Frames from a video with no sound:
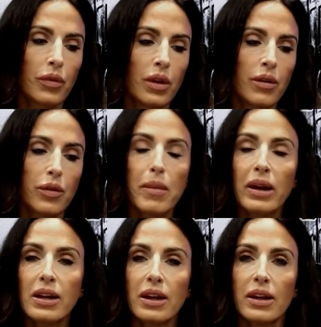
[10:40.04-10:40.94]
For
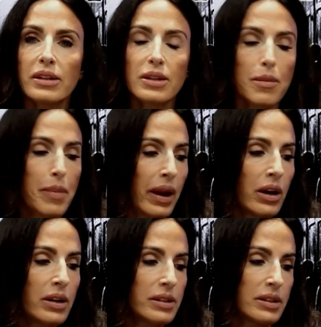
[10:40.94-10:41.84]
many kids, the
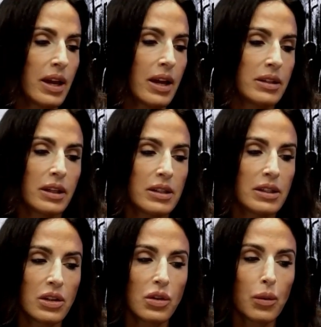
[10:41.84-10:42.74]
parents had to
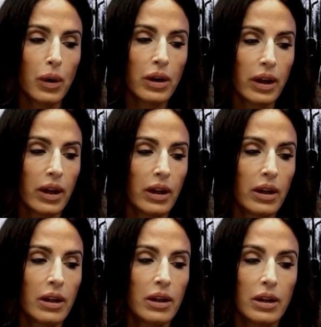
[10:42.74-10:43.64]
continue working
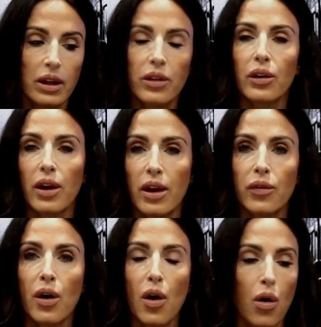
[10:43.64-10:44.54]
either in
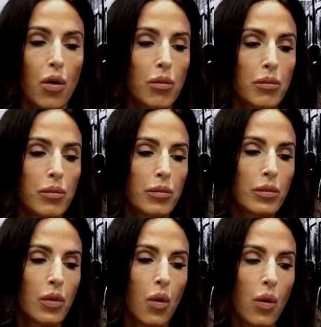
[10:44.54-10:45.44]
the home
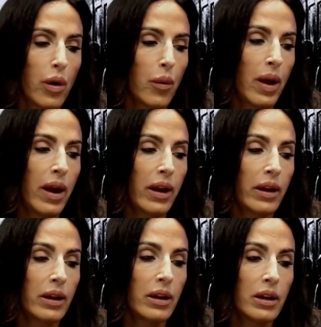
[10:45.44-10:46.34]
or away.
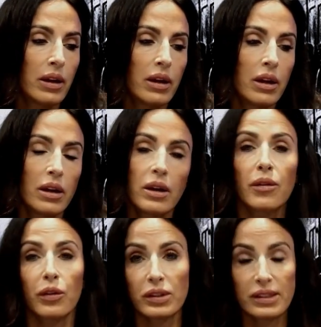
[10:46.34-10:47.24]

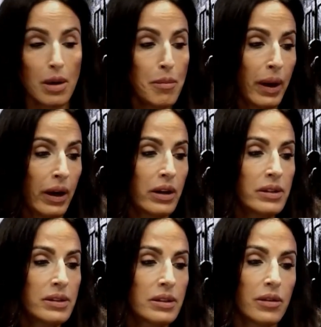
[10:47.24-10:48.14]
For some
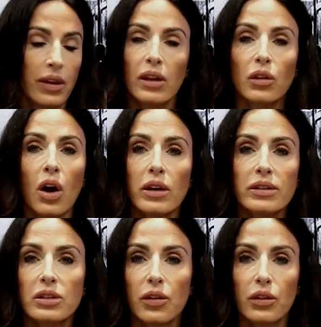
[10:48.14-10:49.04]
parents, they
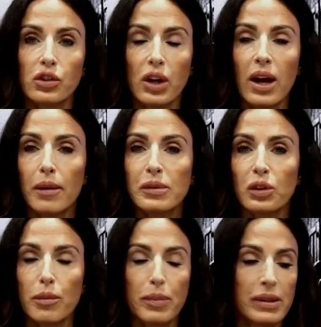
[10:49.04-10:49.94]
lost their jobs or
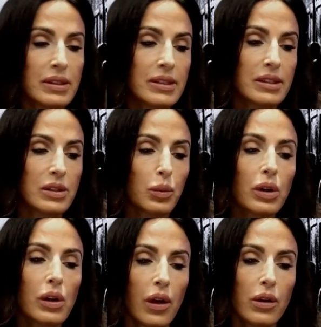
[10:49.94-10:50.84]
businesses were
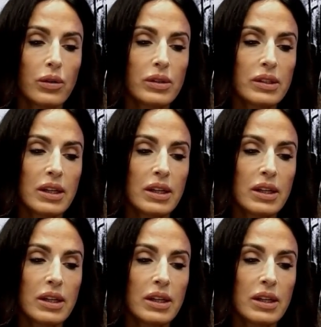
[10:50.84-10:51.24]
closed,